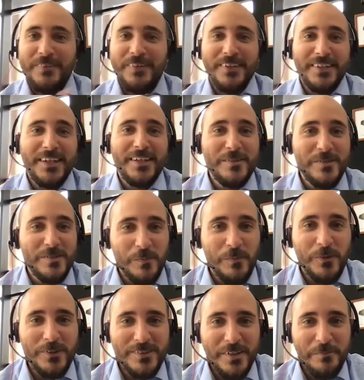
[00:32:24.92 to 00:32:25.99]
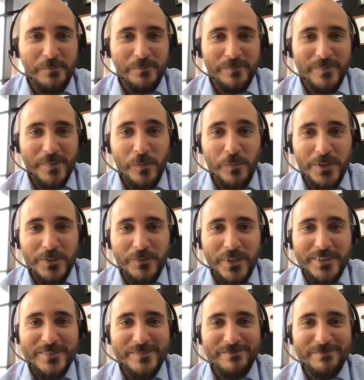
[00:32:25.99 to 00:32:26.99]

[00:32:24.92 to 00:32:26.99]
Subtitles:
again some other time. It would be great.